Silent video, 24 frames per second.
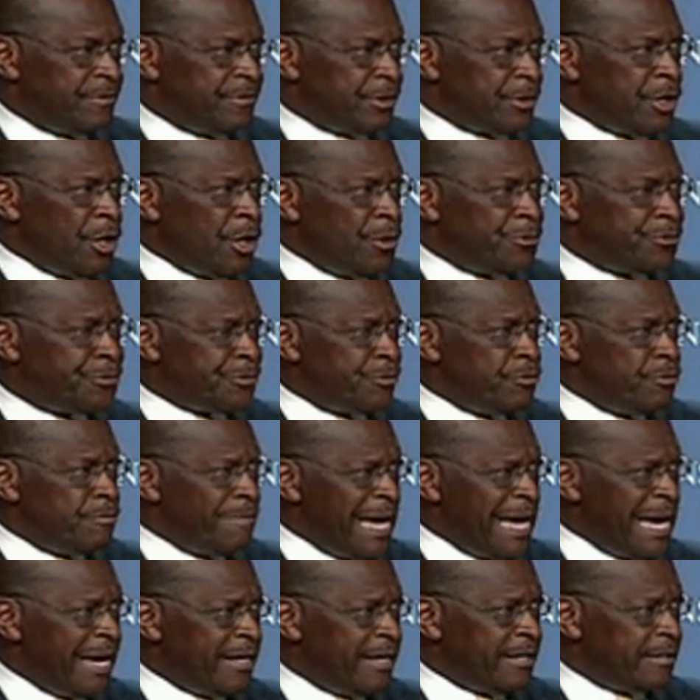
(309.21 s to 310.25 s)
to go through
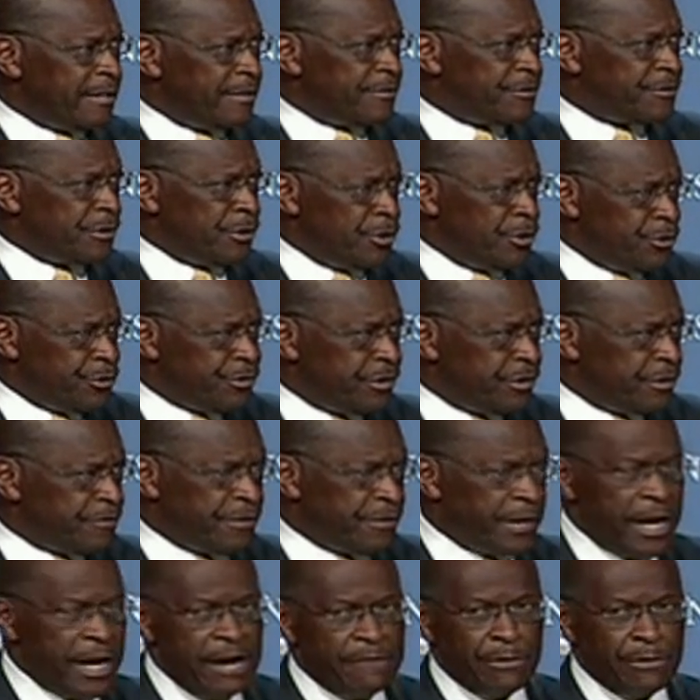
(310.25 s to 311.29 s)
my solutions
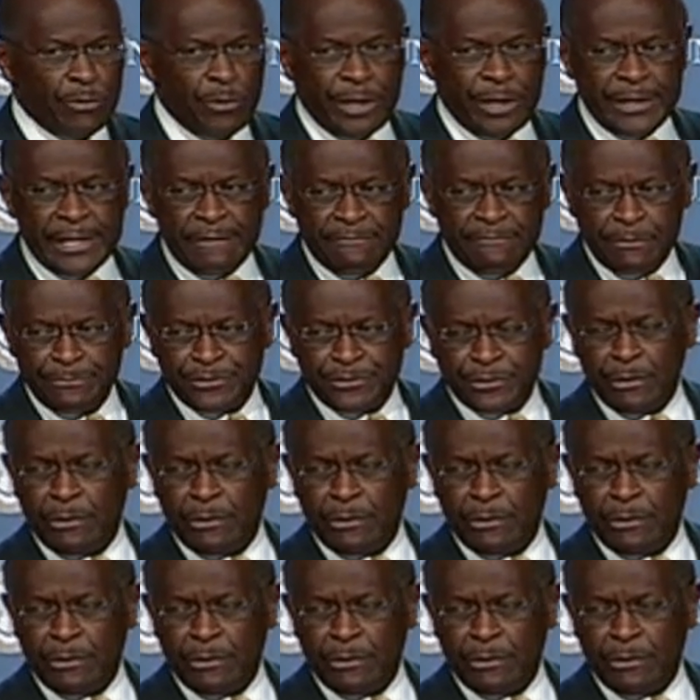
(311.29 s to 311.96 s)
for every one of them.